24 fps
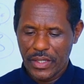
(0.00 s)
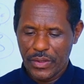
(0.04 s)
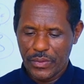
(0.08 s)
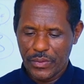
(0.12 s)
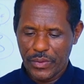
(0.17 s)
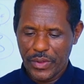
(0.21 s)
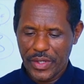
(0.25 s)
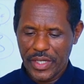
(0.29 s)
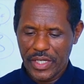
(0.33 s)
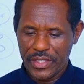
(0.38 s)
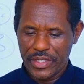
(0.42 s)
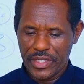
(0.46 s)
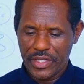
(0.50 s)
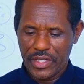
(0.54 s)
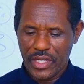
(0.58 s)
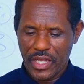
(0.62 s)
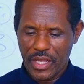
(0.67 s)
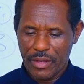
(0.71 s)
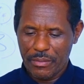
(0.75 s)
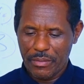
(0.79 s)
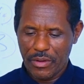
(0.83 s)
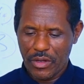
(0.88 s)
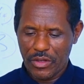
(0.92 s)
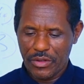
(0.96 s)
we'll deal
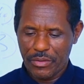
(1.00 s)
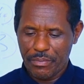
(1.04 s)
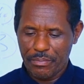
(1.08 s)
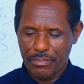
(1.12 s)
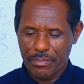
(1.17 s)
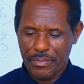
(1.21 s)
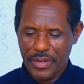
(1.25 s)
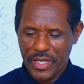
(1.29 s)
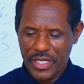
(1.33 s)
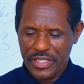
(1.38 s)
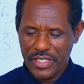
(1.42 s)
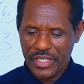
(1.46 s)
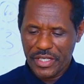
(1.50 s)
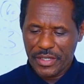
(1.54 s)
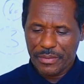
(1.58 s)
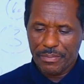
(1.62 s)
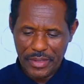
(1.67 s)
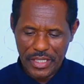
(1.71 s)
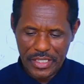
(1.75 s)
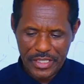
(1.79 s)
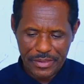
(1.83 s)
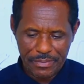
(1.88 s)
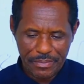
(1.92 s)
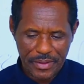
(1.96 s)
about basic
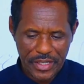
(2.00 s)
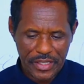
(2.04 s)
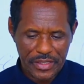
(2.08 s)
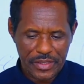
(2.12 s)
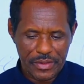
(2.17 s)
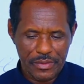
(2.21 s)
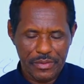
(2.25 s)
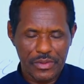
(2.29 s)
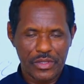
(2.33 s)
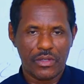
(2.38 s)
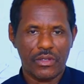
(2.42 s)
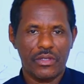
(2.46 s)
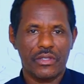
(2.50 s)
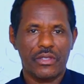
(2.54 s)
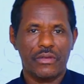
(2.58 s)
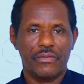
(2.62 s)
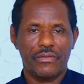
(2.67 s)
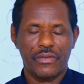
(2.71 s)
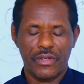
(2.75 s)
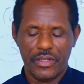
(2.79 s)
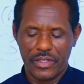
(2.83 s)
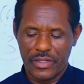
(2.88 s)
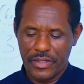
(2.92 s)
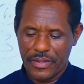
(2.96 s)
perspectives of the
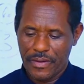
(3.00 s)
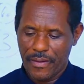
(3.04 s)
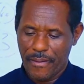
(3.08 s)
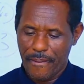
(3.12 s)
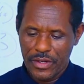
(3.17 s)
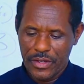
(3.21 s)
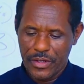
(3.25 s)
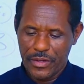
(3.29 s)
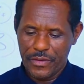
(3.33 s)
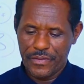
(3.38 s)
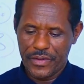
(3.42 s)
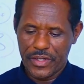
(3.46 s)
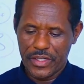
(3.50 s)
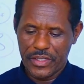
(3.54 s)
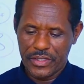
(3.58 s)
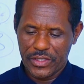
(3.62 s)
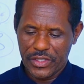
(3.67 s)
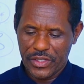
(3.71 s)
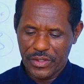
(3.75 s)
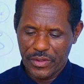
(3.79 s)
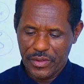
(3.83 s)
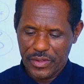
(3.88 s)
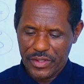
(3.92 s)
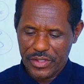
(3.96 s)
field.
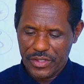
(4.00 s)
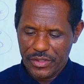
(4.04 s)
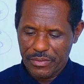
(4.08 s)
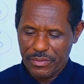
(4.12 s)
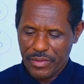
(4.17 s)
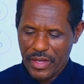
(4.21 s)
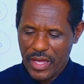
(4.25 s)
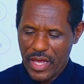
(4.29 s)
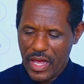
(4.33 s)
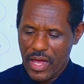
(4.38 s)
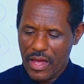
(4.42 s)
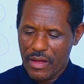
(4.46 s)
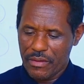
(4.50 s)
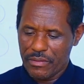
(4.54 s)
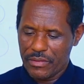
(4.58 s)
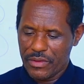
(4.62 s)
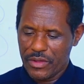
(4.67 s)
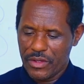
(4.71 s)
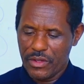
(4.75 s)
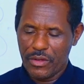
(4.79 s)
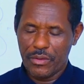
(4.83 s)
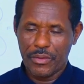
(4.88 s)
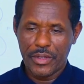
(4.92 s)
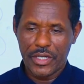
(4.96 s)
Different theories may have
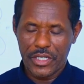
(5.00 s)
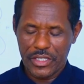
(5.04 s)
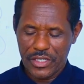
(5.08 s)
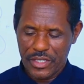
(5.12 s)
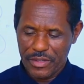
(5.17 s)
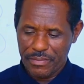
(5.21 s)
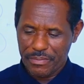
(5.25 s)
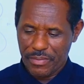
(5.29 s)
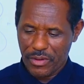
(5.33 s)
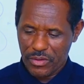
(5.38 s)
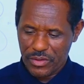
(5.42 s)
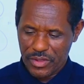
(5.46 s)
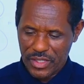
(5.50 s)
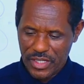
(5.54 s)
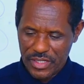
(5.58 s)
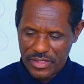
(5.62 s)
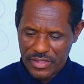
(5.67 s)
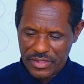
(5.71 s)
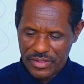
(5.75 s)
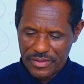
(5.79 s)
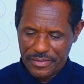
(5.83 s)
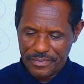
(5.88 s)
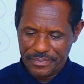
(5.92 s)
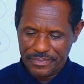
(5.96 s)
numerous
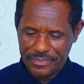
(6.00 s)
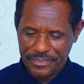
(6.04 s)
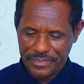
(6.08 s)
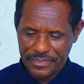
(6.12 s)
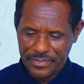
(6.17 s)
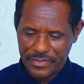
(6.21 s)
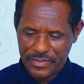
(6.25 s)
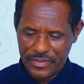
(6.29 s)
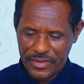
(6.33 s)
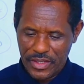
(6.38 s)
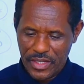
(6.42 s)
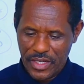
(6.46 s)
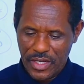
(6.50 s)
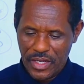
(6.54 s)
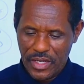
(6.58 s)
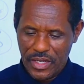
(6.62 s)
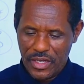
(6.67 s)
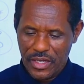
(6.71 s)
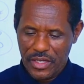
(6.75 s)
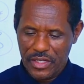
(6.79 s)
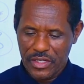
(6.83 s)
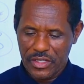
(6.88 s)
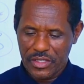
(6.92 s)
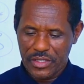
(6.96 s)
importance.
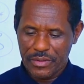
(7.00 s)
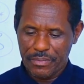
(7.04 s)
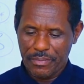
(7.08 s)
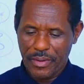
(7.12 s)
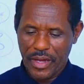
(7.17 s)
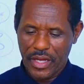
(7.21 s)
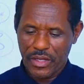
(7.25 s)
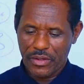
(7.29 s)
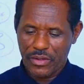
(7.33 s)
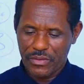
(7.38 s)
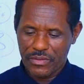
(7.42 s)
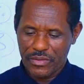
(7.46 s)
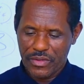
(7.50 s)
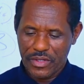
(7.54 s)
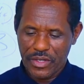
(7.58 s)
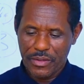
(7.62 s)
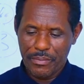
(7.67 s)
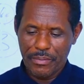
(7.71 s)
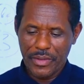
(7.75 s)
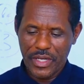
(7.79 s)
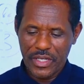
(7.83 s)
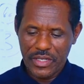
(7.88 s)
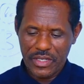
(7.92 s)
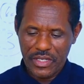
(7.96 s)
In spite of
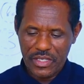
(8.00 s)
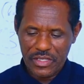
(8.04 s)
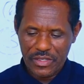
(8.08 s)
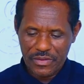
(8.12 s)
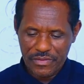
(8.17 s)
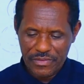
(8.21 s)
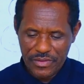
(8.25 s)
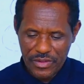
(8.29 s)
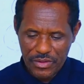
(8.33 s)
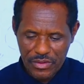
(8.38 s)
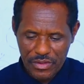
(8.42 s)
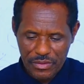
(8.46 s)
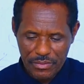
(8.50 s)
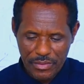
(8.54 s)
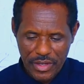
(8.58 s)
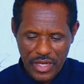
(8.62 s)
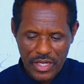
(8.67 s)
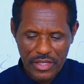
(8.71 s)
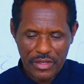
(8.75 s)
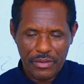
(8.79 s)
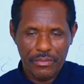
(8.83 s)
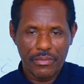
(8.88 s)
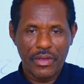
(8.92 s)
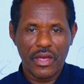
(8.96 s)
tremendous views
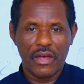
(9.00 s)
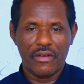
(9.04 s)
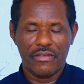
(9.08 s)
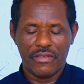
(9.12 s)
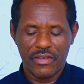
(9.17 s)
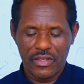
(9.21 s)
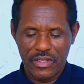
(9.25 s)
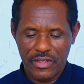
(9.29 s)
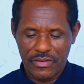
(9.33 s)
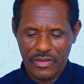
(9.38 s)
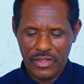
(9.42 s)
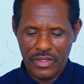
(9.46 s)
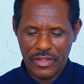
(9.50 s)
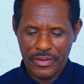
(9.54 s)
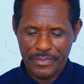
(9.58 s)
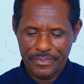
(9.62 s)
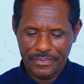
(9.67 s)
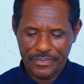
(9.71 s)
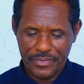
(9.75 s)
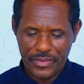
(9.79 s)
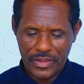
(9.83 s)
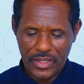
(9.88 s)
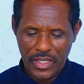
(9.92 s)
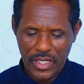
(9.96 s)
might be available,
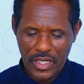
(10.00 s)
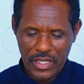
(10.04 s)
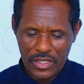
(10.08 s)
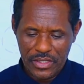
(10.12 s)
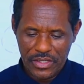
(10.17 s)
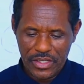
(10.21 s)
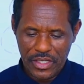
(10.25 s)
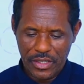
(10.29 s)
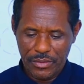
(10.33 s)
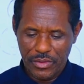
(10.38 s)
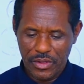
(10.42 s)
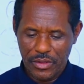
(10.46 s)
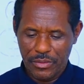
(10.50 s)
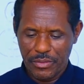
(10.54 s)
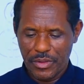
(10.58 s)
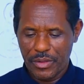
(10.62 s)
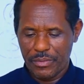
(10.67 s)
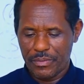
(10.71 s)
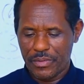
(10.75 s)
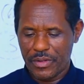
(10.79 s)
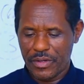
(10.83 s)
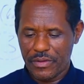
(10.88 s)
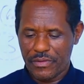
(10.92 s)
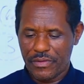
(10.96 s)
some will
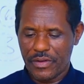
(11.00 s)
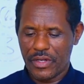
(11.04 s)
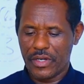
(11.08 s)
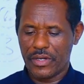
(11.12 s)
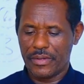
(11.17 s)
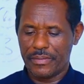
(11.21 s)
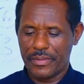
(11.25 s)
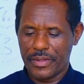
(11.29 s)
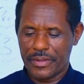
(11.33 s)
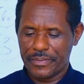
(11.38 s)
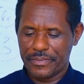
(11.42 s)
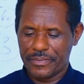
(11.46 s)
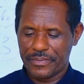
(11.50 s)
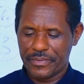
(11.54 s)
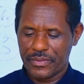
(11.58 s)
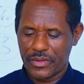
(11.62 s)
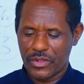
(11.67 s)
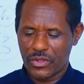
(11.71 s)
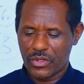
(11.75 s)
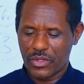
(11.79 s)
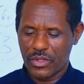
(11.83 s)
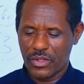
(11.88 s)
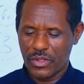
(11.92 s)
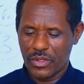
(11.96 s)
be preferable.
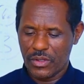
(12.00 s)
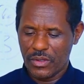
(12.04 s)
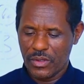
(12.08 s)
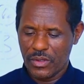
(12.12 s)
So